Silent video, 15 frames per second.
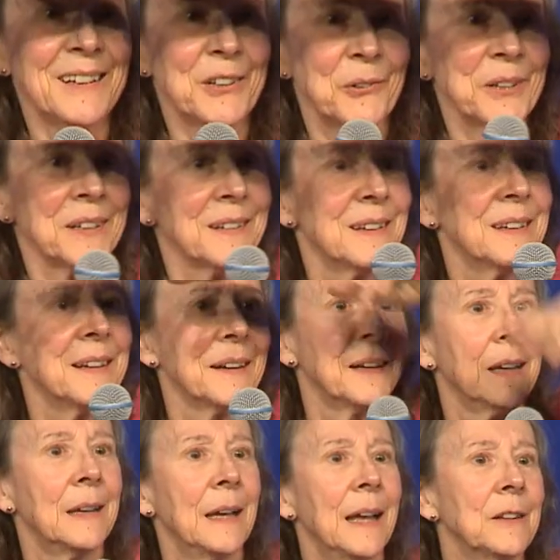Great, yeah.
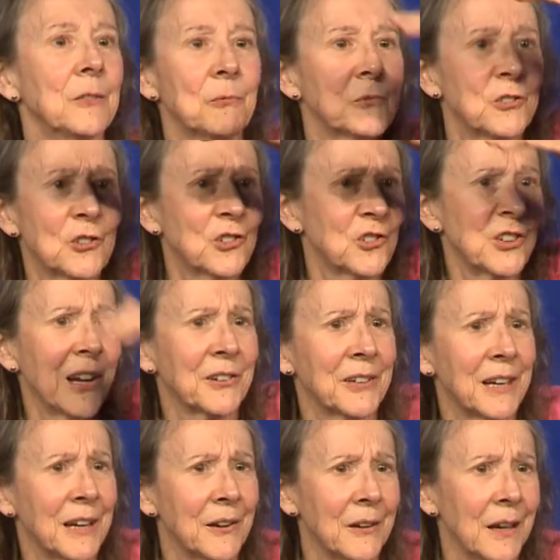And just shout it
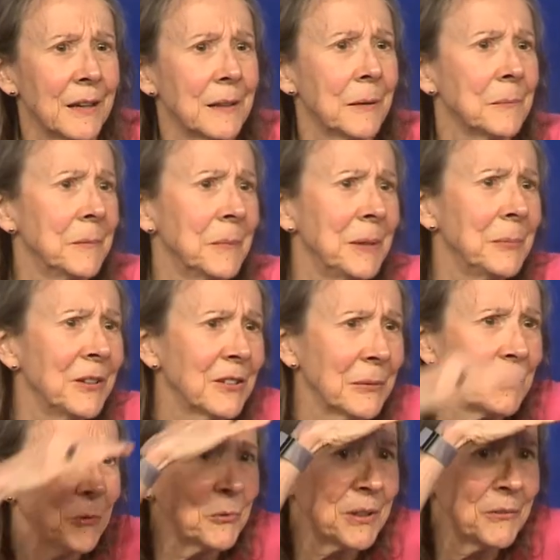out. Uh, maybe
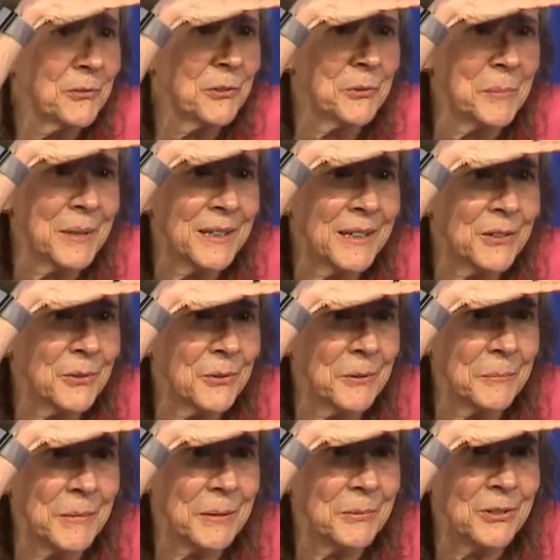someone will give you a mic,
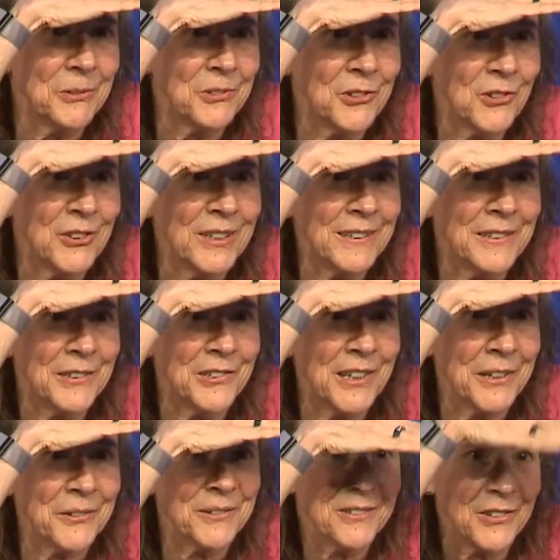or maybe you just need to
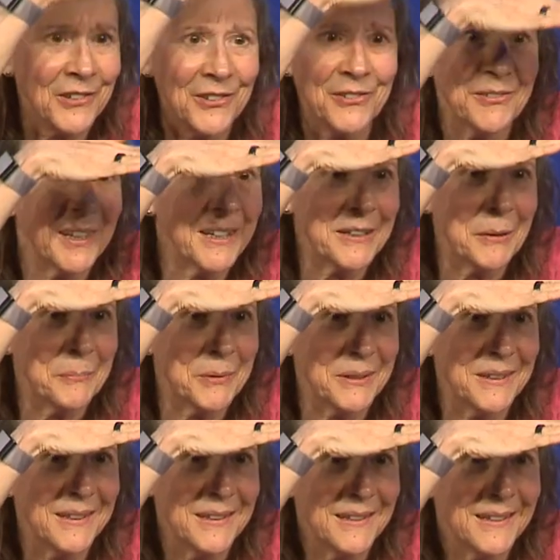shout. Just stand up and.
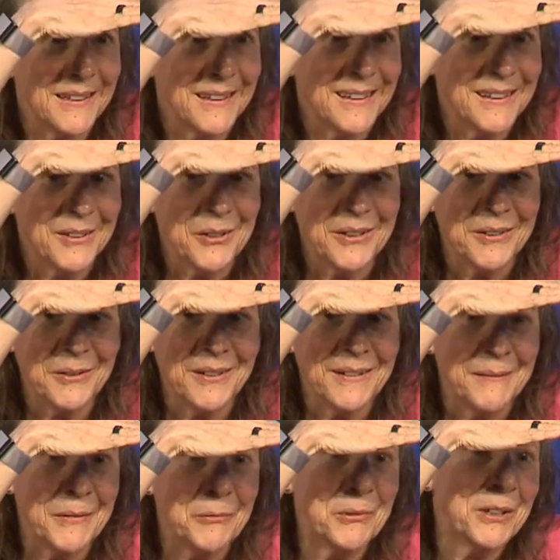
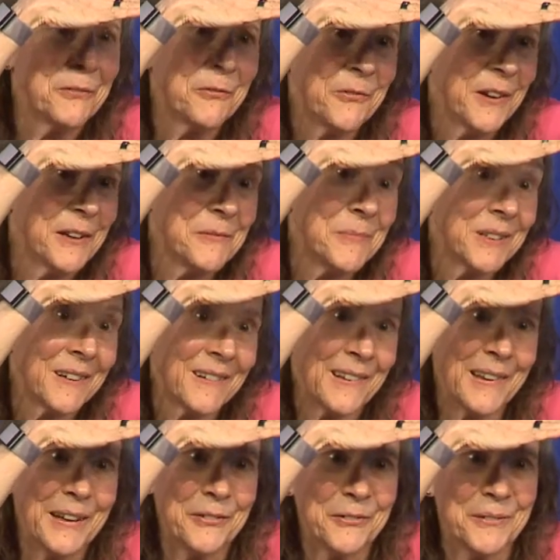We have five
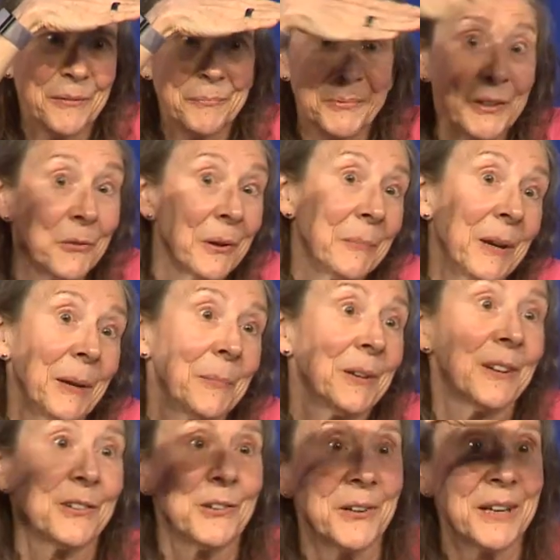minutes left, though I'm happy
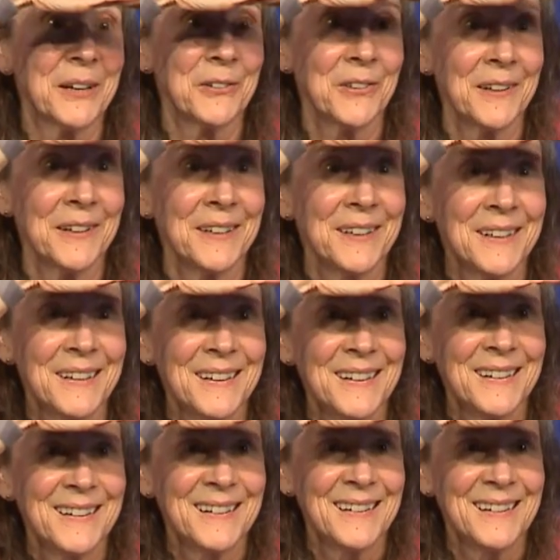to talk outside.
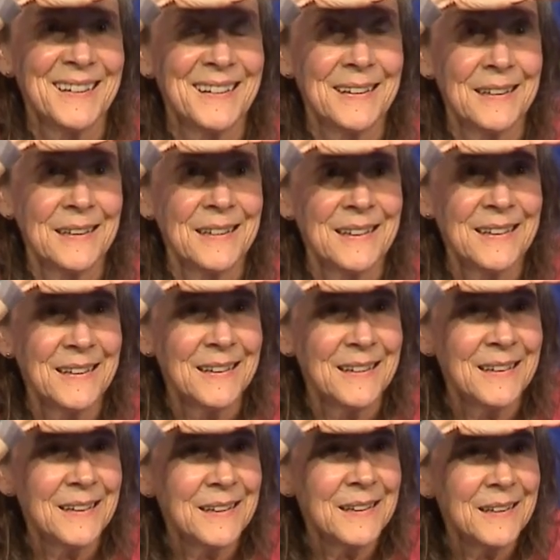So uh,
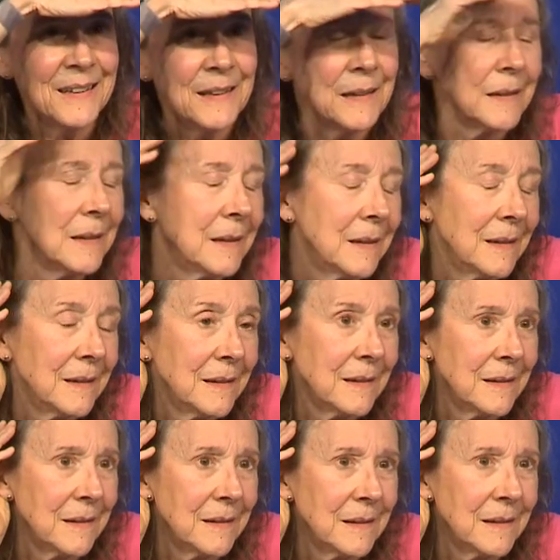there is a
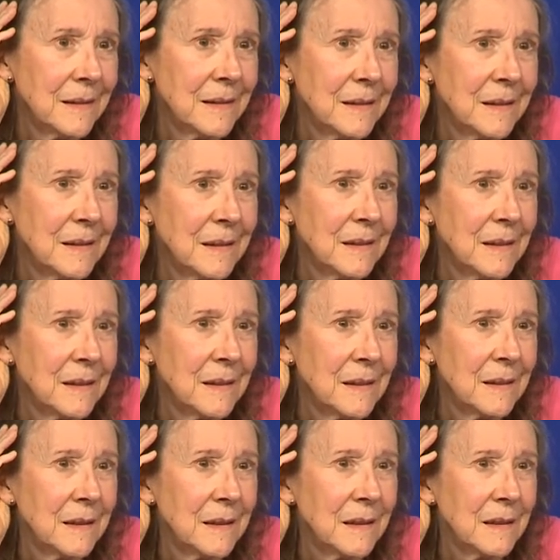chance for China and
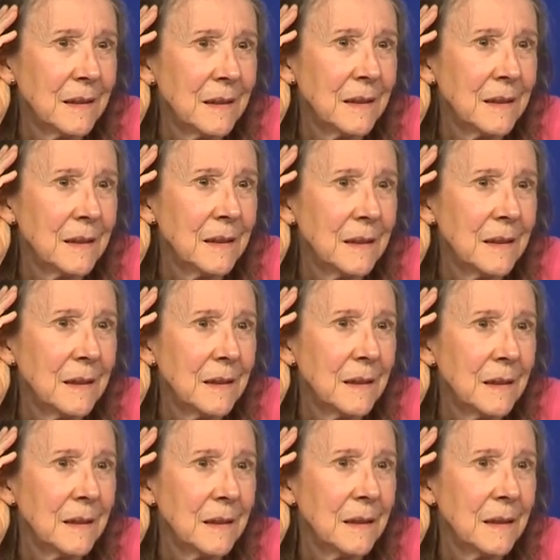Russia to develop their own